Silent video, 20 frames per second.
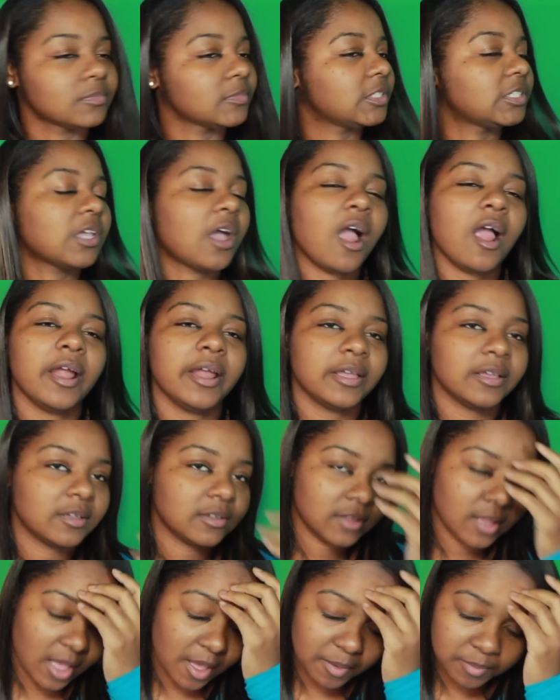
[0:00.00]
Sorry,
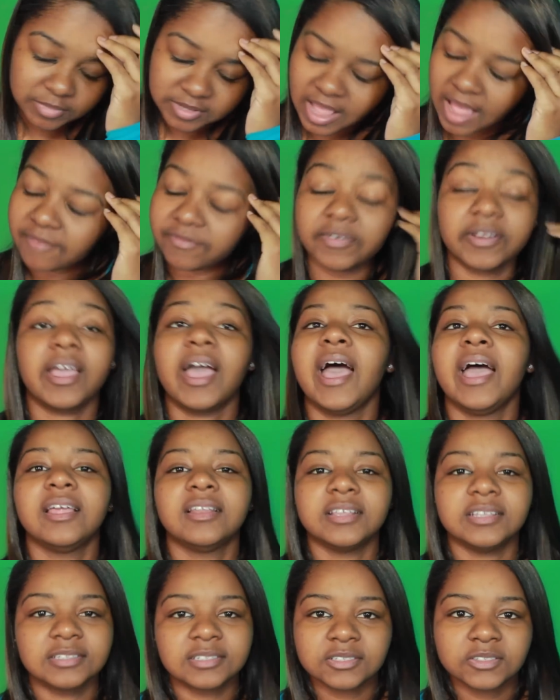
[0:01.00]
I forgot,
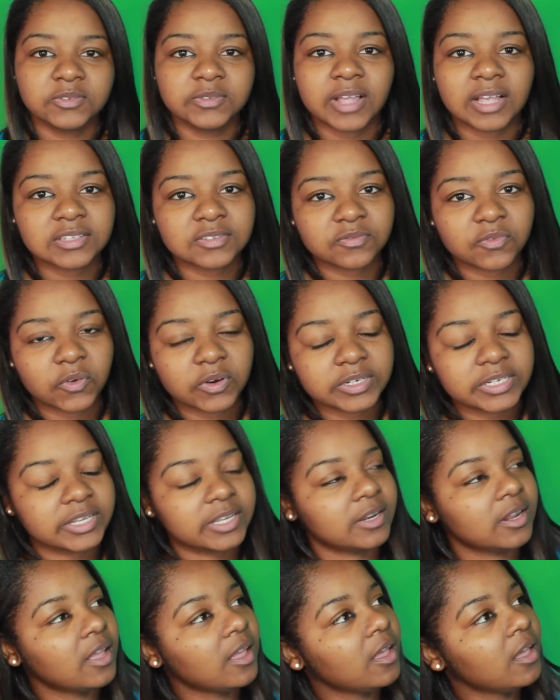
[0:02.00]
it's
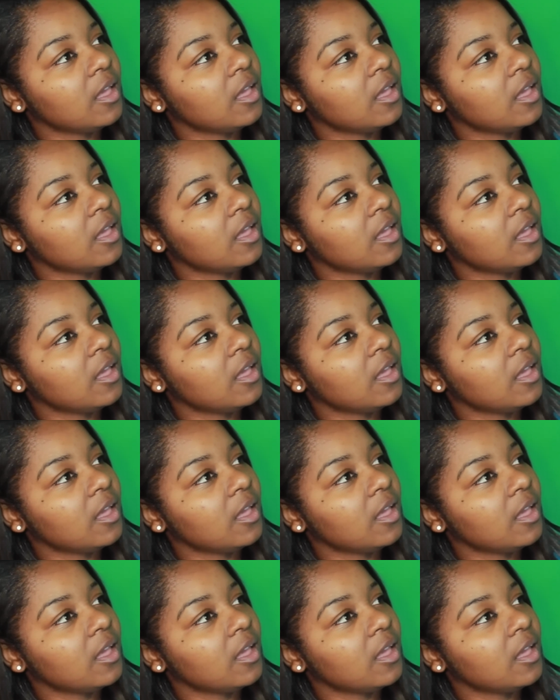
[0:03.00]
2014.